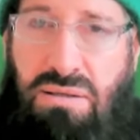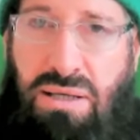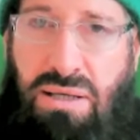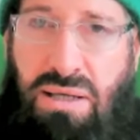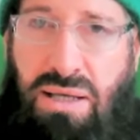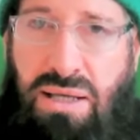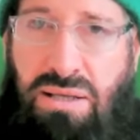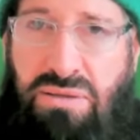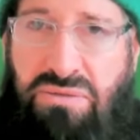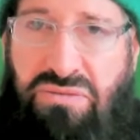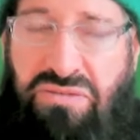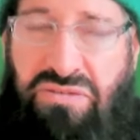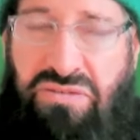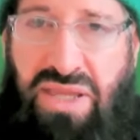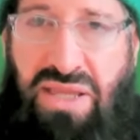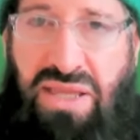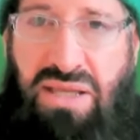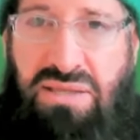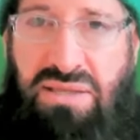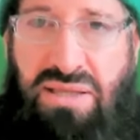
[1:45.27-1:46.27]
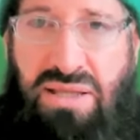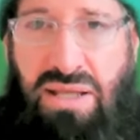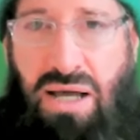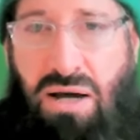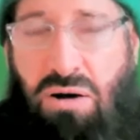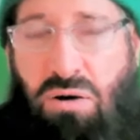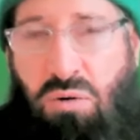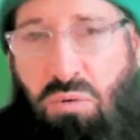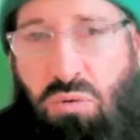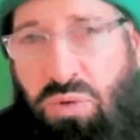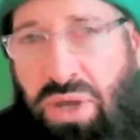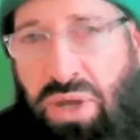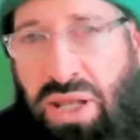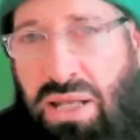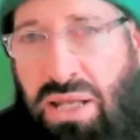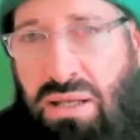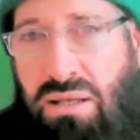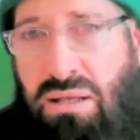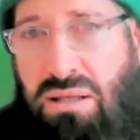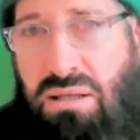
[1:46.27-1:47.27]
and think that our
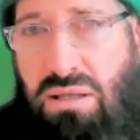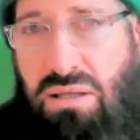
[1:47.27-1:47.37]
will